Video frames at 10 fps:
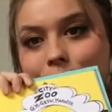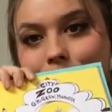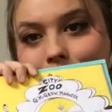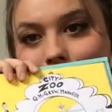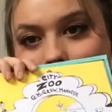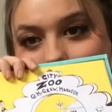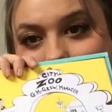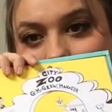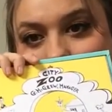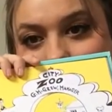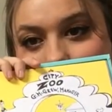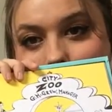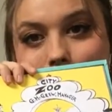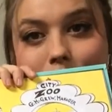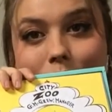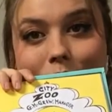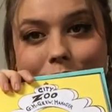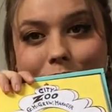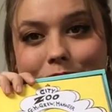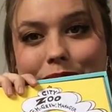
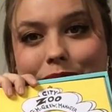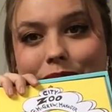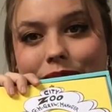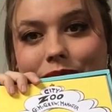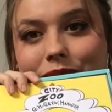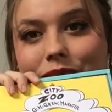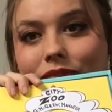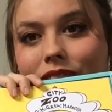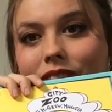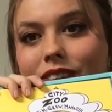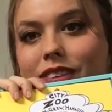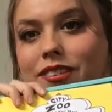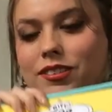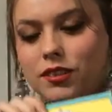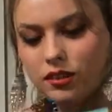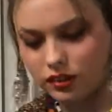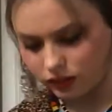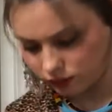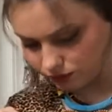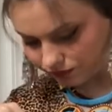
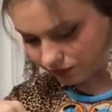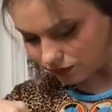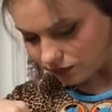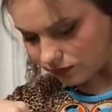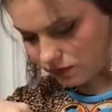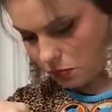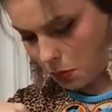[no speech]